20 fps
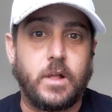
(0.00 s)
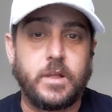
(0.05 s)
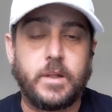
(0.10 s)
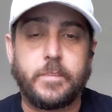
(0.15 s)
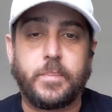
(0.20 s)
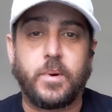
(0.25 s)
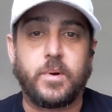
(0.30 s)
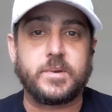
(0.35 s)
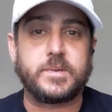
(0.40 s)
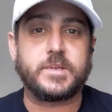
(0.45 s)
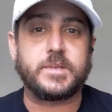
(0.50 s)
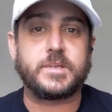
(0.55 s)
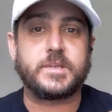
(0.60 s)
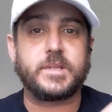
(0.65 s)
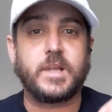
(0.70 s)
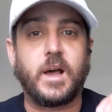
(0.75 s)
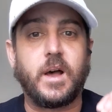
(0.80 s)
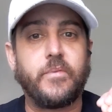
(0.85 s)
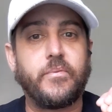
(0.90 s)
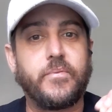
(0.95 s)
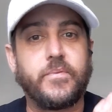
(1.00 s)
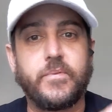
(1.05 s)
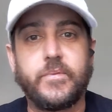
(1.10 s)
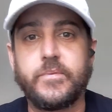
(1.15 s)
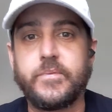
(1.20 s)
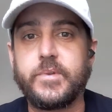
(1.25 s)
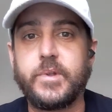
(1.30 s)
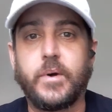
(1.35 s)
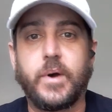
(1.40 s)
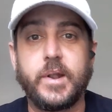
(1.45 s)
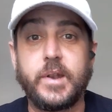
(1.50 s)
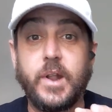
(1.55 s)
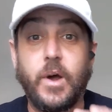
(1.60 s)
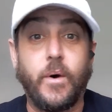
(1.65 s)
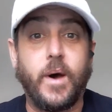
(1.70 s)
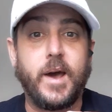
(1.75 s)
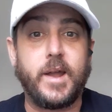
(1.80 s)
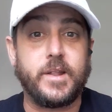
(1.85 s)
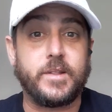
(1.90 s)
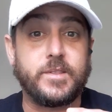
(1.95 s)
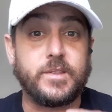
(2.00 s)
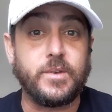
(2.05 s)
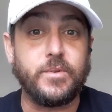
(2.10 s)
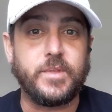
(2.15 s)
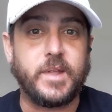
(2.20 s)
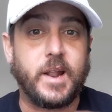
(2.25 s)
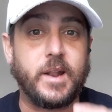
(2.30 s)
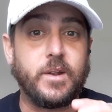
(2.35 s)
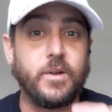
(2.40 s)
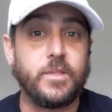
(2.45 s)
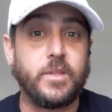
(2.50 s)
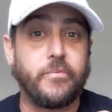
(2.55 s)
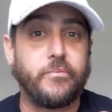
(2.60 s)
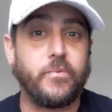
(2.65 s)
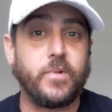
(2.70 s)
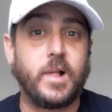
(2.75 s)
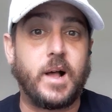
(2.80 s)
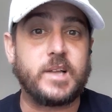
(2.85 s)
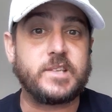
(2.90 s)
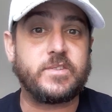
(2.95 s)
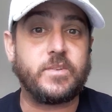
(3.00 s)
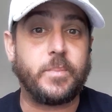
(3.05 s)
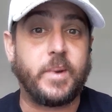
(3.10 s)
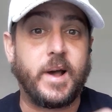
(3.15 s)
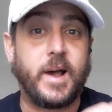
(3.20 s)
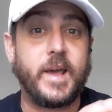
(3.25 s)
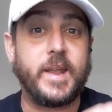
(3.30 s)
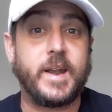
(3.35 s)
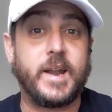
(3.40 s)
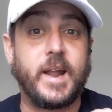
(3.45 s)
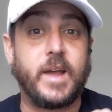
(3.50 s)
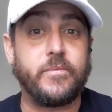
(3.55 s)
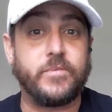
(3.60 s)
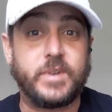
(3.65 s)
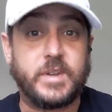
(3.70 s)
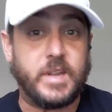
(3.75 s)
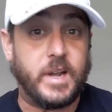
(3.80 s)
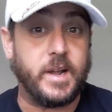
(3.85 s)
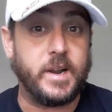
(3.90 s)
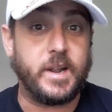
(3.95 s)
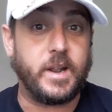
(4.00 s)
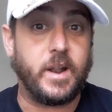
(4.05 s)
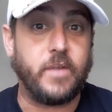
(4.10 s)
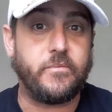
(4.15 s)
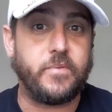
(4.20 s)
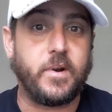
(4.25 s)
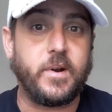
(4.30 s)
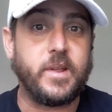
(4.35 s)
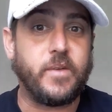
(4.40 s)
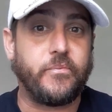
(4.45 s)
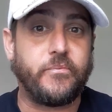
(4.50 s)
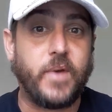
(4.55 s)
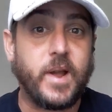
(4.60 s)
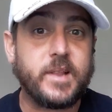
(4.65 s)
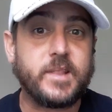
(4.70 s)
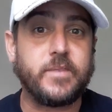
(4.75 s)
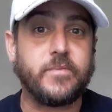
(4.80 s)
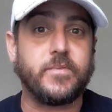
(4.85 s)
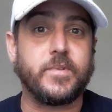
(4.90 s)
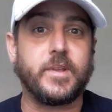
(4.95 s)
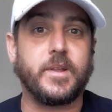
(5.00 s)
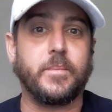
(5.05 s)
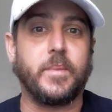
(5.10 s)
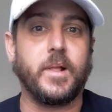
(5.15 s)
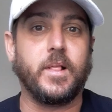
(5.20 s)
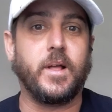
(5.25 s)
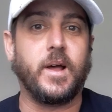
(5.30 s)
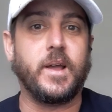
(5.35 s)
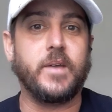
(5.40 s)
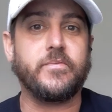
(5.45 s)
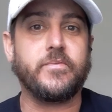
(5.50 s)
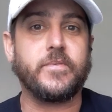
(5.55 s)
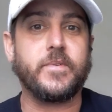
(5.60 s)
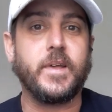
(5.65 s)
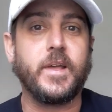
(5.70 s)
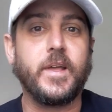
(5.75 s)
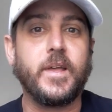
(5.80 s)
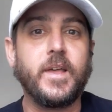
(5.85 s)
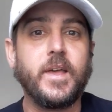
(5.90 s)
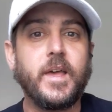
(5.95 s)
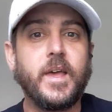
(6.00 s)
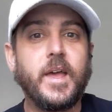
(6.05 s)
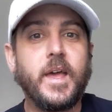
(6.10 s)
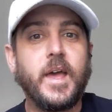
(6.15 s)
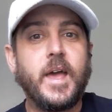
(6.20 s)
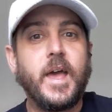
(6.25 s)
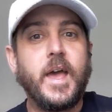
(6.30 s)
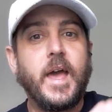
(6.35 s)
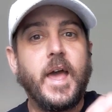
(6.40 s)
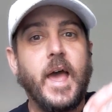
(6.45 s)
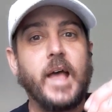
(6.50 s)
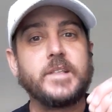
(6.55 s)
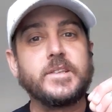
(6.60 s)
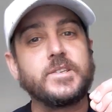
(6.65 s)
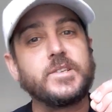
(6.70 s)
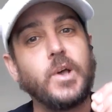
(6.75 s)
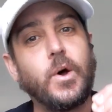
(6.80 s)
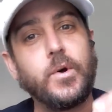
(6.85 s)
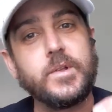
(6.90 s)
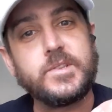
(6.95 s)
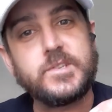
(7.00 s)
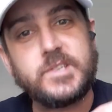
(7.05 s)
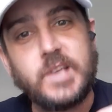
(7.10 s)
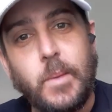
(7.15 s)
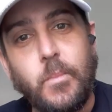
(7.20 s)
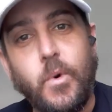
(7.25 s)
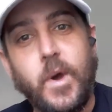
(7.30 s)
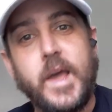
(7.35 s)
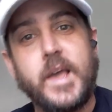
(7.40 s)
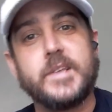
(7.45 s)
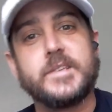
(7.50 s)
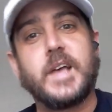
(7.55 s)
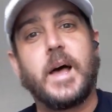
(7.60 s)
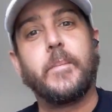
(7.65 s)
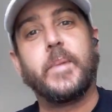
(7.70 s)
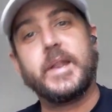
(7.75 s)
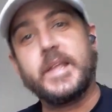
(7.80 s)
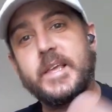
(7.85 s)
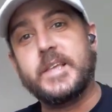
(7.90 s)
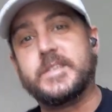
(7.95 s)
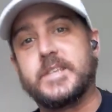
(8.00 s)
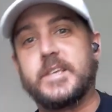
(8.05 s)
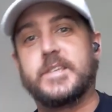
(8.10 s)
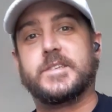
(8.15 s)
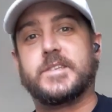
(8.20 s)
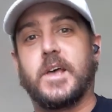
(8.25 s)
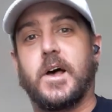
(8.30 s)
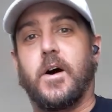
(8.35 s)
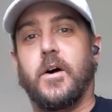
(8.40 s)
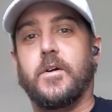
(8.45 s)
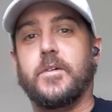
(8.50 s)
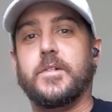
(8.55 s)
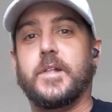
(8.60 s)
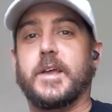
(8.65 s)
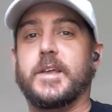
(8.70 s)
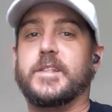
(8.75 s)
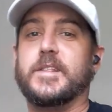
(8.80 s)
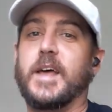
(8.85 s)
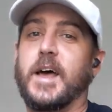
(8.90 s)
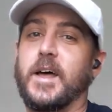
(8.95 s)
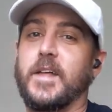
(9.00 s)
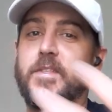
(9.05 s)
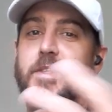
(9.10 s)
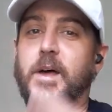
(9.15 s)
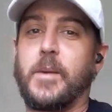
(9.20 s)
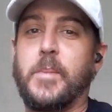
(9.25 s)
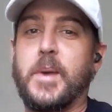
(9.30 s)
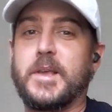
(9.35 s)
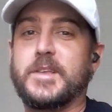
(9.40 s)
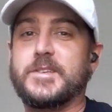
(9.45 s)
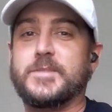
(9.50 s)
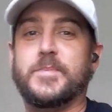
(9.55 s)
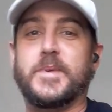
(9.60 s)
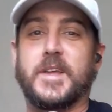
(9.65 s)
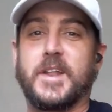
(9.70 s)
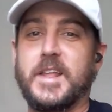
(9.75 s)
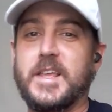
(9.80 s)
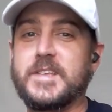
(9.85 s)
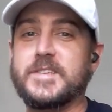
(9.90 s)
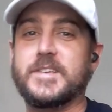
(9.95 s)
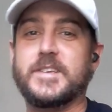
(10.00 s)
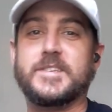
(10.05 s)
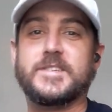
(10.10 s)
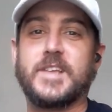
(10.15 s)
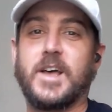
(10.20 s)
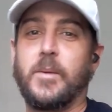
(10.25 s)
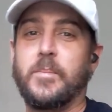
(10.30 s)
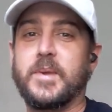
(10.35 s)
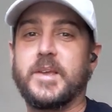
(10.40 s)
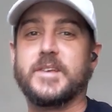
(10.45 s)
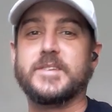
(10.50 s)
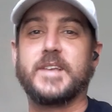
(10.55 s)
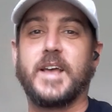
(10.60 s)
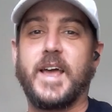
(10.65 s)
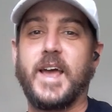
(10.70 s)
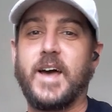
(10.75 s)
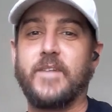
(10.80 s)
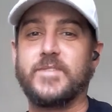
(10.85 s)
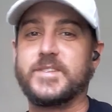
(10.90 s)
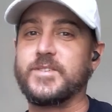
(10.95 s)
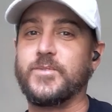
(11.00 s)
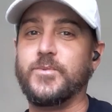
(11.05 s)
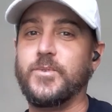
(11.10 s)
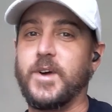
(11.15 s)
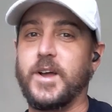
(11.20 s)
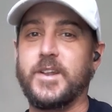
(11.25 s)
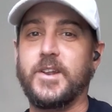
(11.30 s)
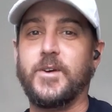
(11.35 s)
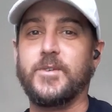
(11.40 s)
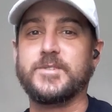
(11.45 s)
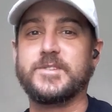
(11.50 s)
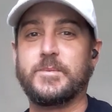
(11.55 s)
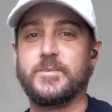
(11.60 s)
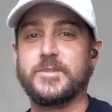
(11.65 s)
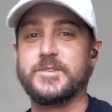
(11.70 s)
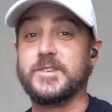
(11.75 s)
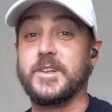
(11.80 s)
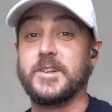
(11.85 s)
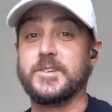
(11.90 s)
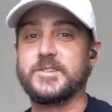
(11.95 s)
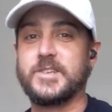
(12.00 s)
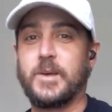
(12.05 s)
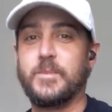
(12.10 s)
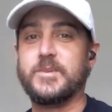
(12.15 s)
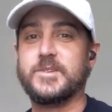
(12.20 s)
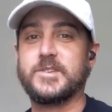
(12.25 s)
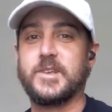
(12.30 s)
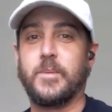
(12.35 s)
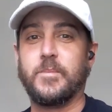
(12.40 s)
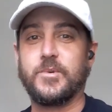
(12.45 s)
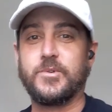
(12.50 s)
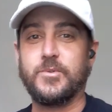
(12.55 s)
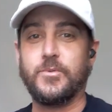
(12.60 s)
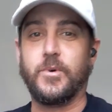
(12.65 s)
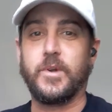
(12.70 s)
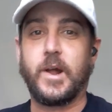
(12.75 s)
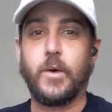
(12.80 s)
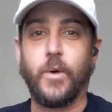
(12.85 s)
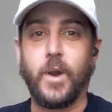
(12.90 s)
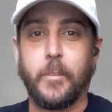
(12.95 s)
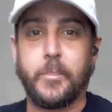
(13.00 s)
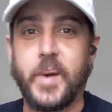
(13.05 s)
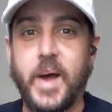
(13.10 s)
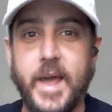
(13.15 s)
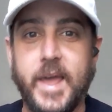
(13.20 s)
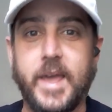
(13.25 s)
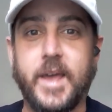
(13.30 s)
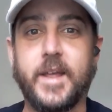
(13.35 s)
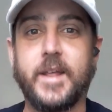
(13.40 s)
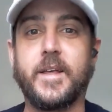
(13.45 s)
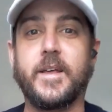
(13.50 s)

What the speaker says: in-person stuff. You know, I know how to do that. I know the philosophy behind it, and I've done it very effectively in my life. And so in some ways, I'm an easy sell. Like, that makes me an easy sell because I have this, I know someone's going to sell me something cool and I want to buy it.